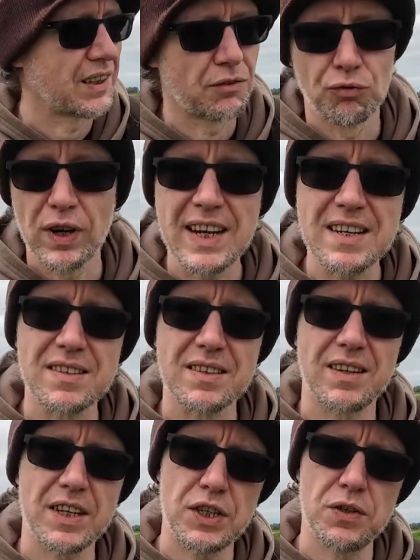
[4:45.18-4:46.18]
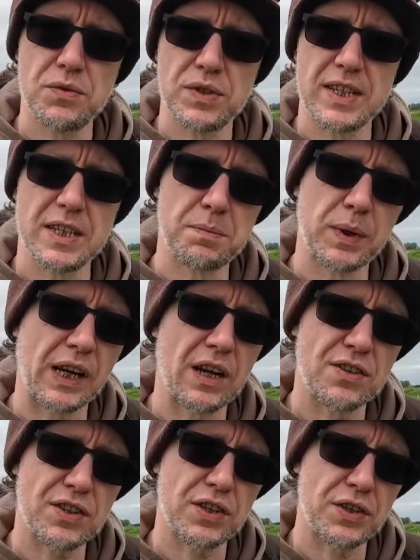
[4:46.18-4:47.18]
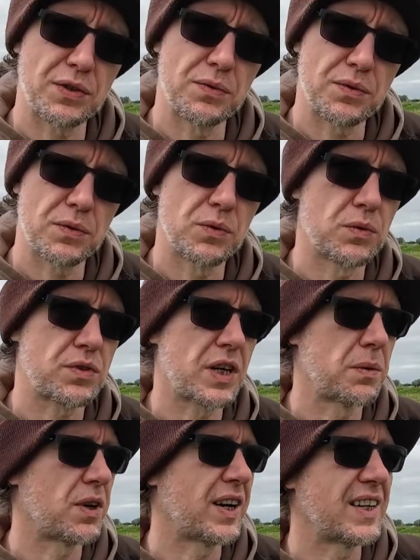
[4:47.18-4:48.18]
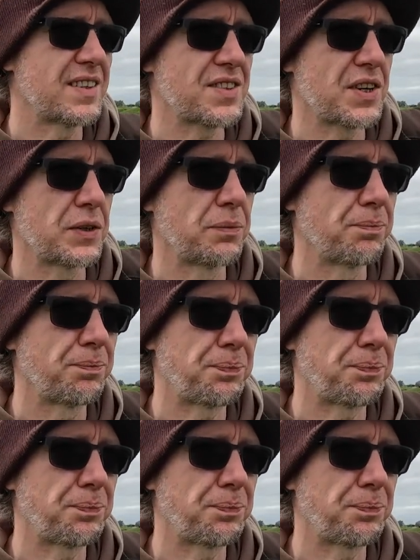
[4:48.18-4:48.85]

reason I use it is because I use auto ISO,